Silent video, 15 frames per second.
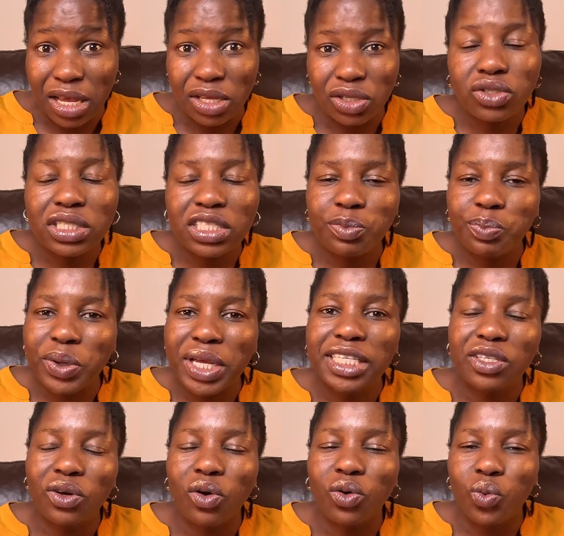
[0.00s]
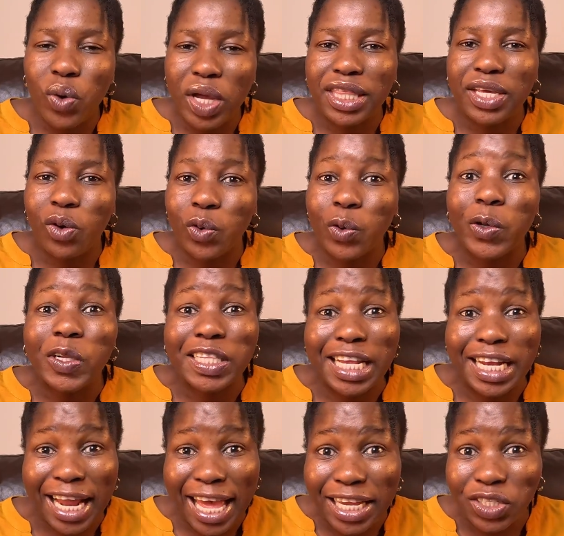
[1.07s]
So depending on whether or not they
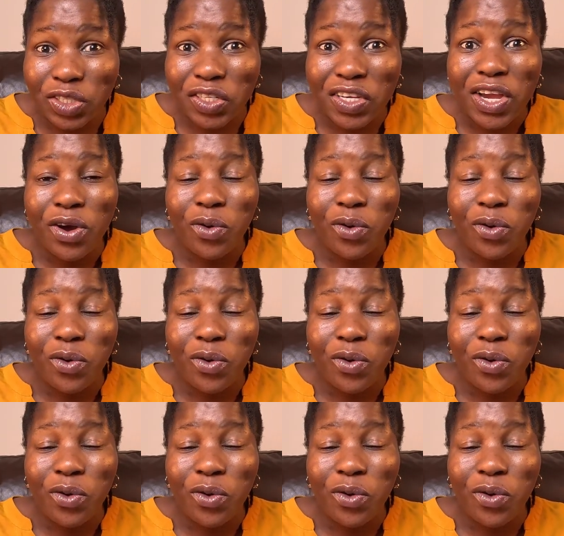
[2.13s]
liked you,